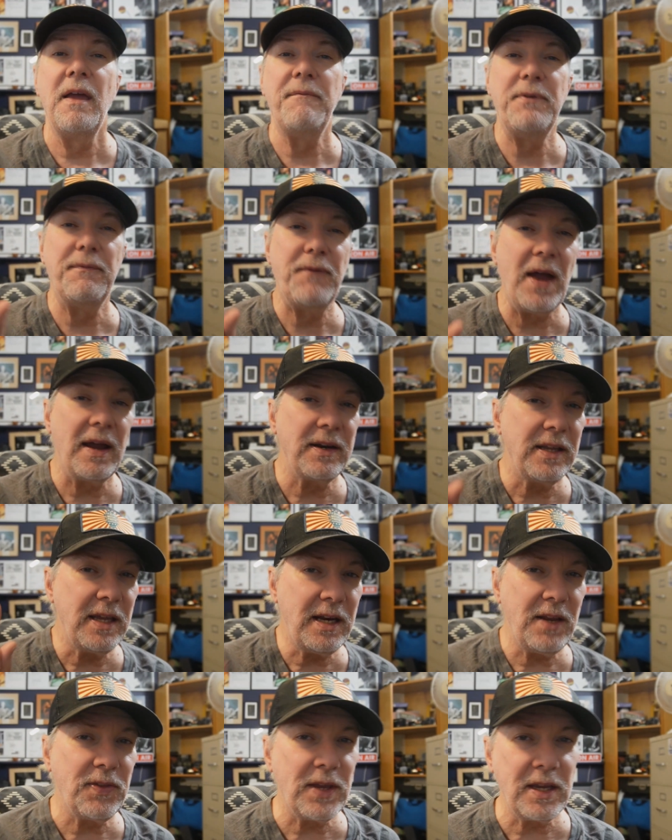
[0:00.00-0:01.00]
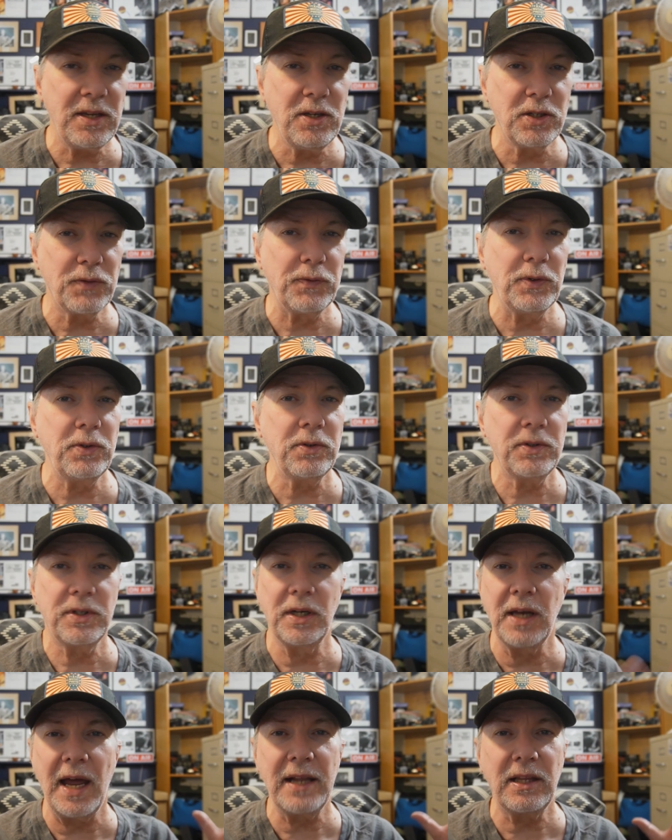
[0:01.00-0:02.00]
If you found anything useful,
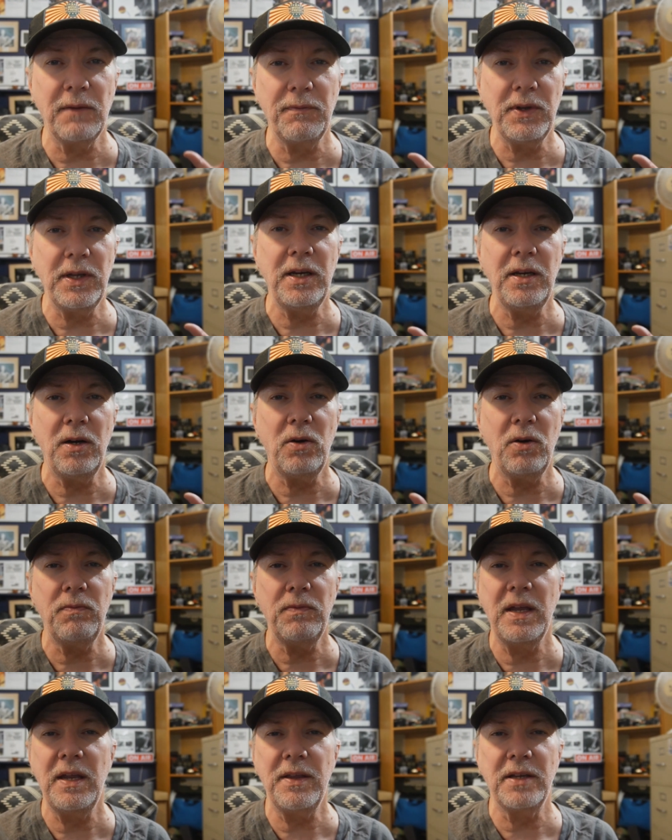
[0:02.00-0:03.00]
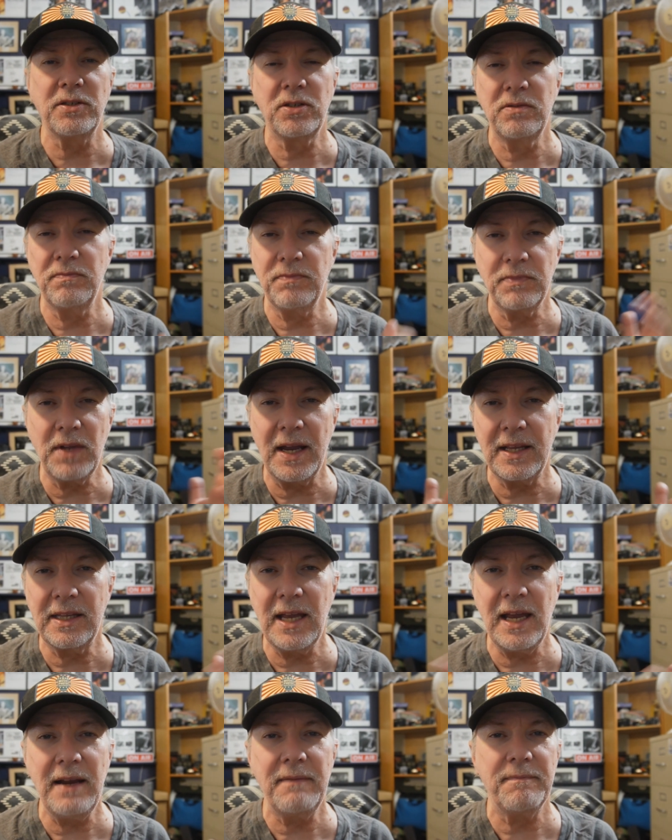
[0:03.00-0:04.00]
you liked the video, anything like
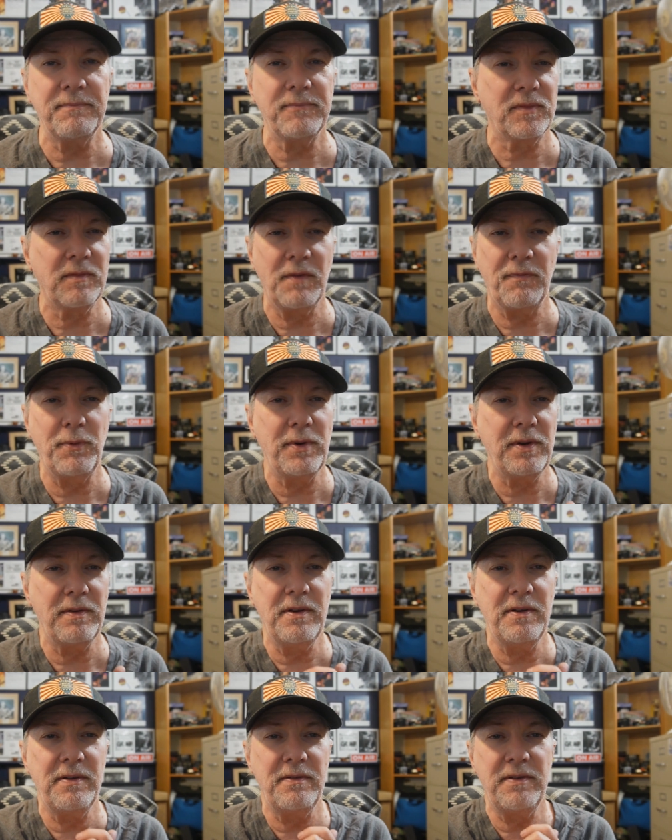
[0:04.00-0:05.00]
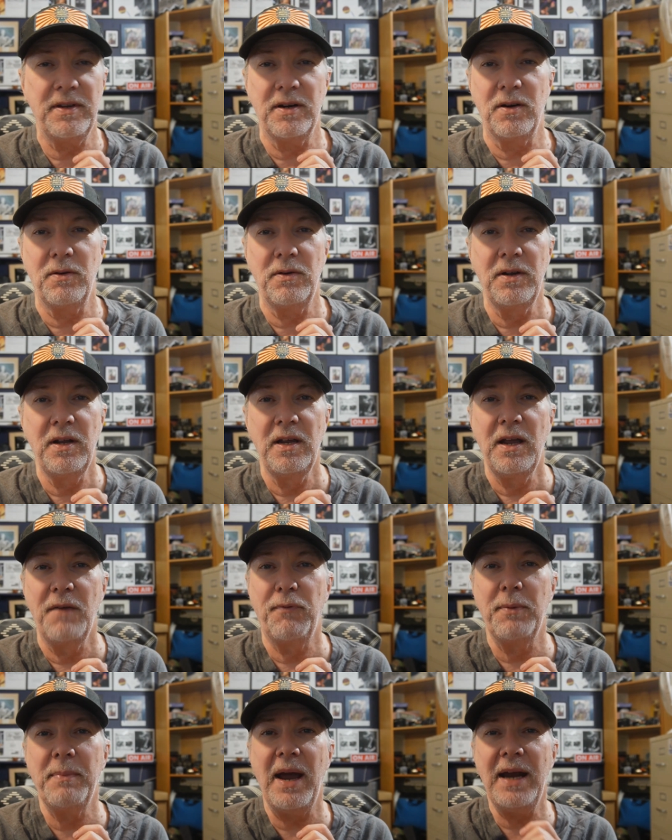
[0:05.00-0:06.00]
that, if
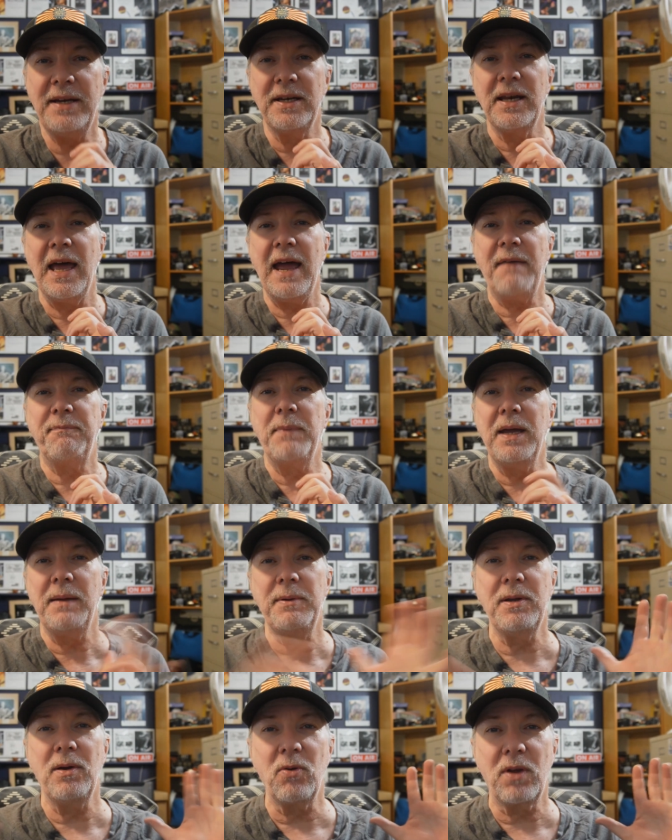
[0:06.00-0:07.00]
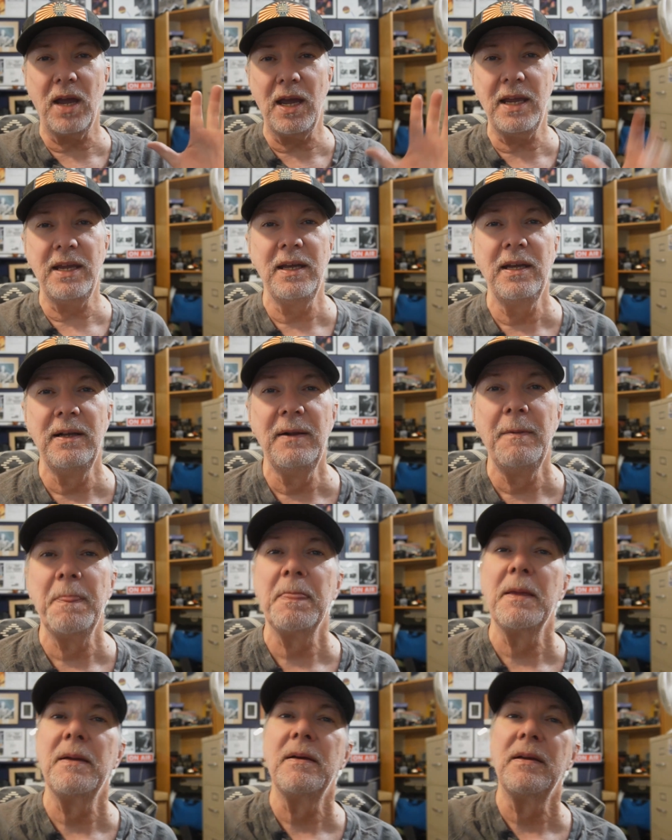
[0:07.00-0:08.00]
we made you laugh maybe, okay,
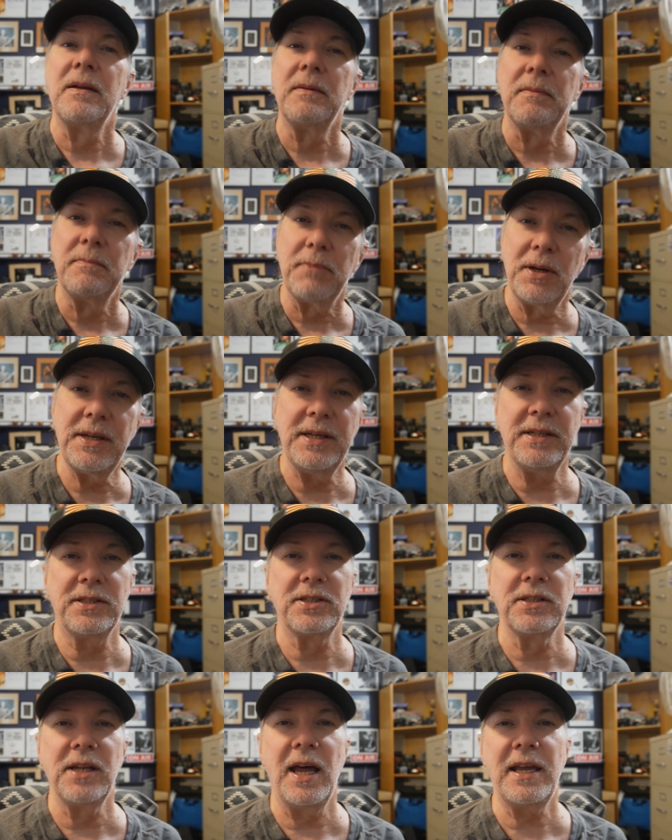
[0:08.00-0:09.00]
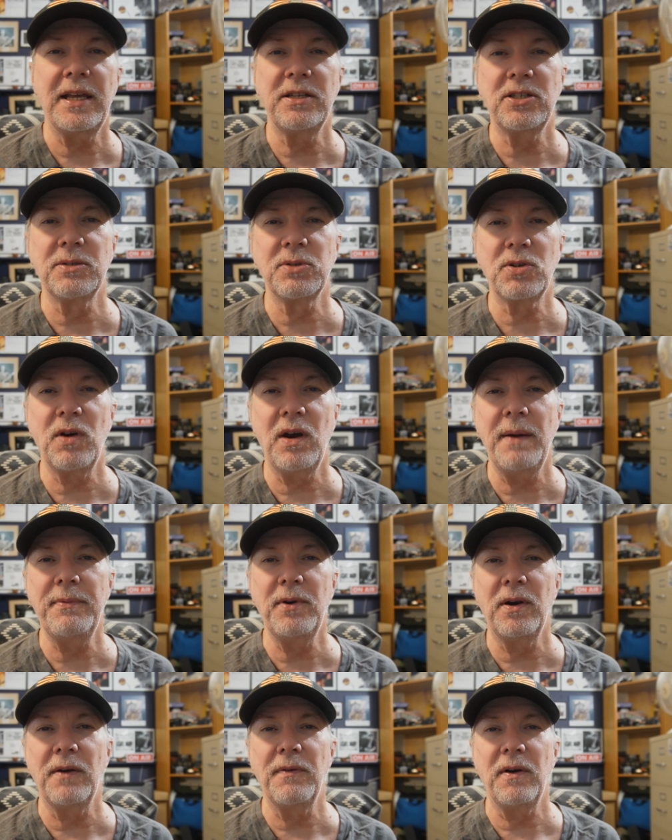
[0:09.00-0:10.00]
please like and subscribe
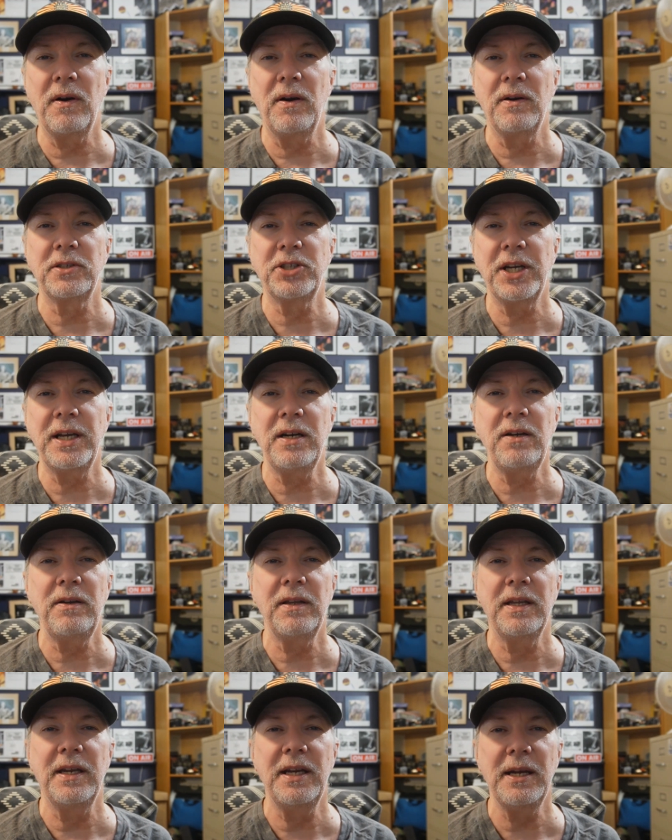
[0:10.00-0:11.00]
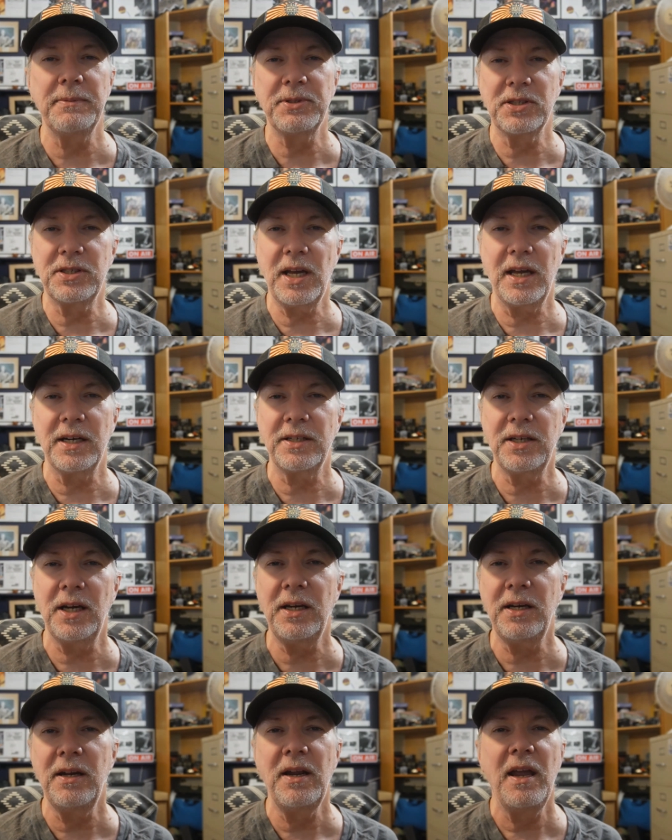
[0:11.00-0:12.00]
to our channel. It helps us out a
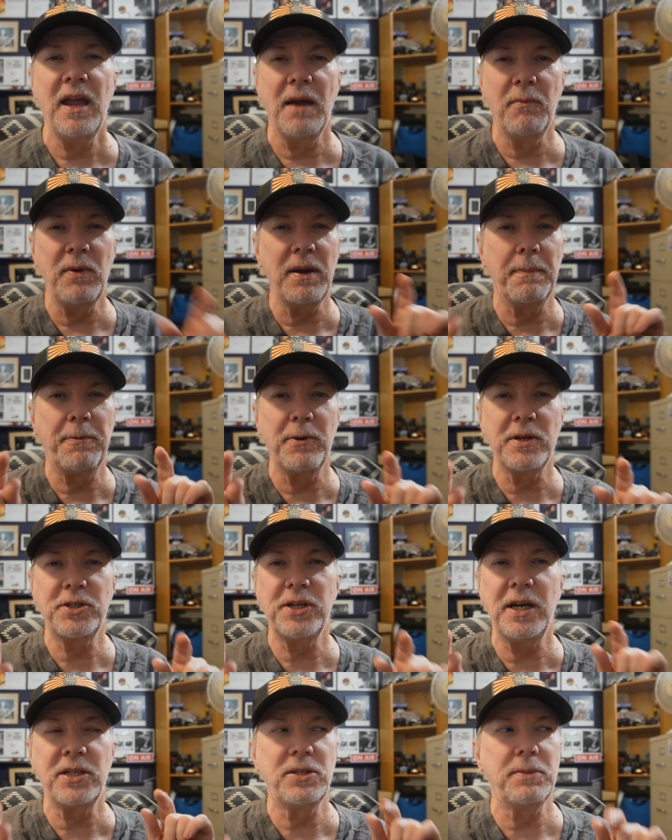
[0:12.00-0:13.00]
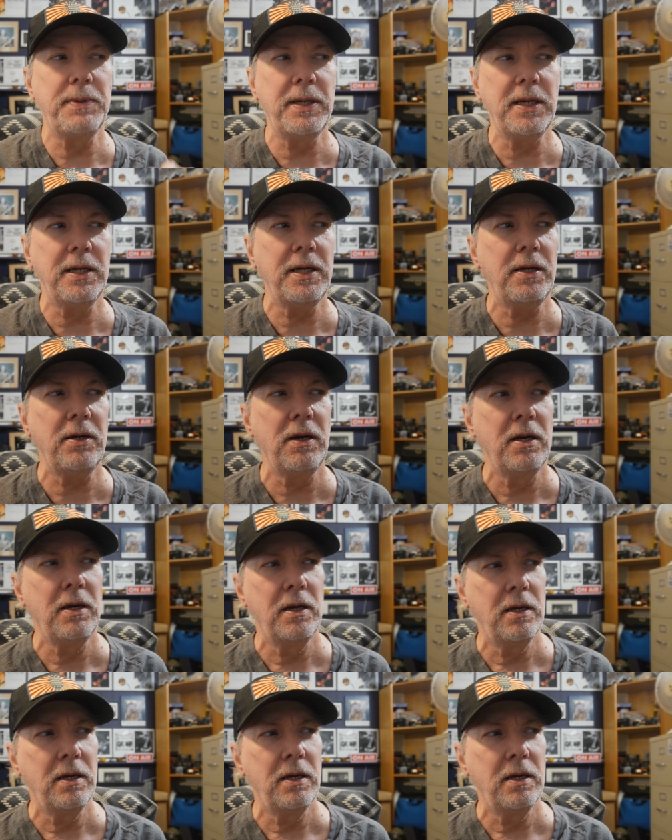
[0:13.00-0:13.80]
ton, and we appreciate you being here.